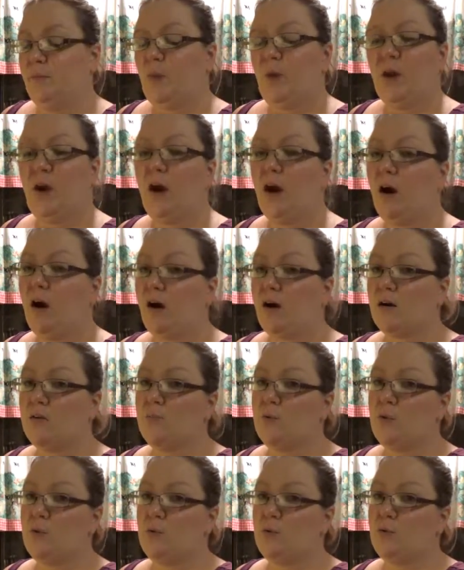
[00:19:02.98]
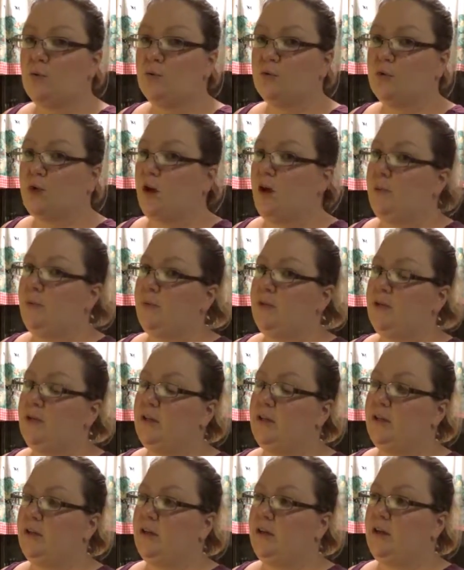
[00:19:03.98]
caramel topping,
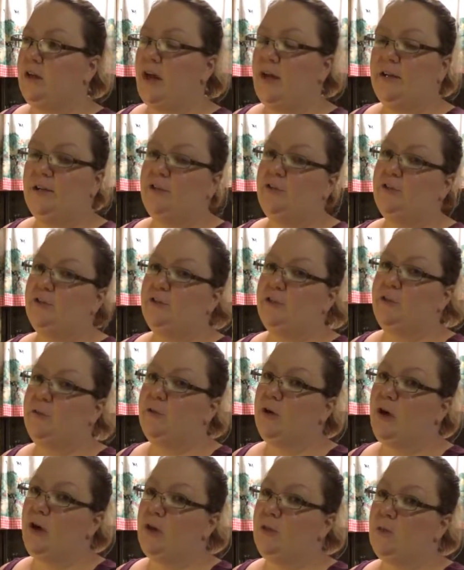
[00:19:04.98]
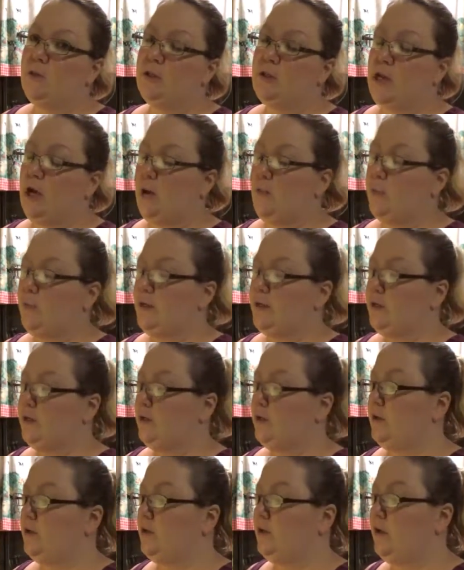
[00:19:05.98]
like an ice cream caramel topping
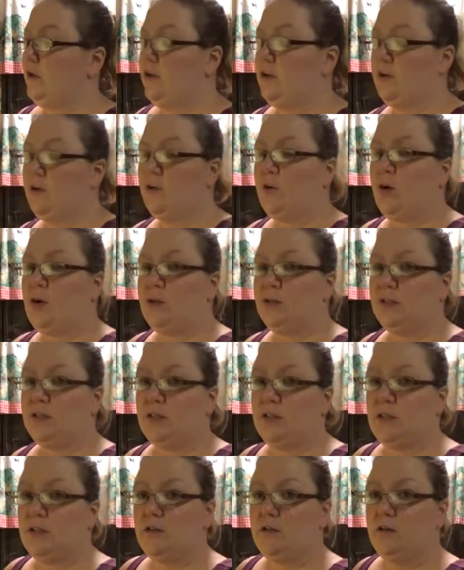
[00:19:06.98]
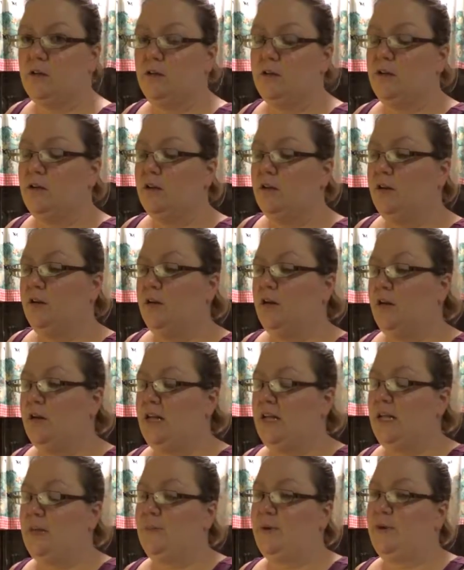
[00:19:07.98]
across it,
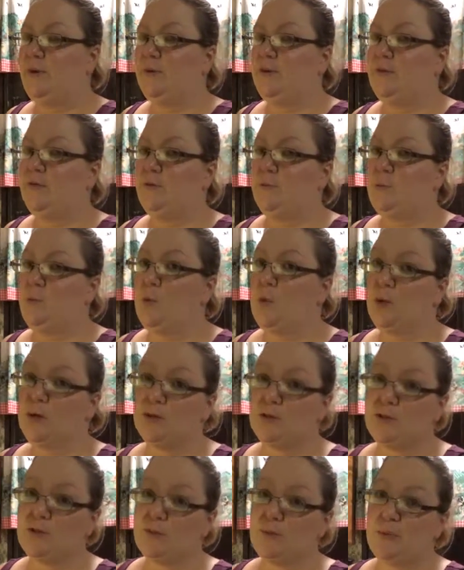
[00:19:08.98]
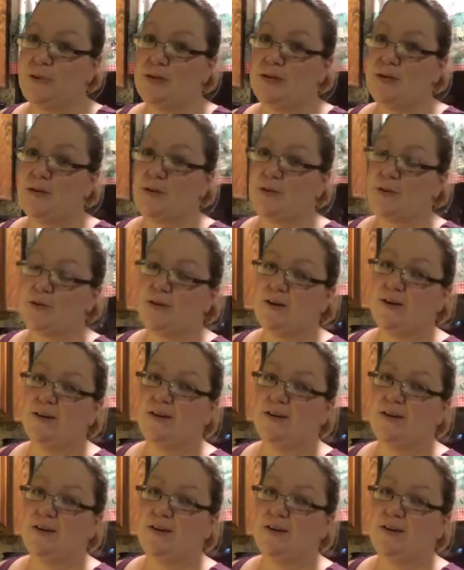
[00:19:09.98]
and it made it even more sweeter.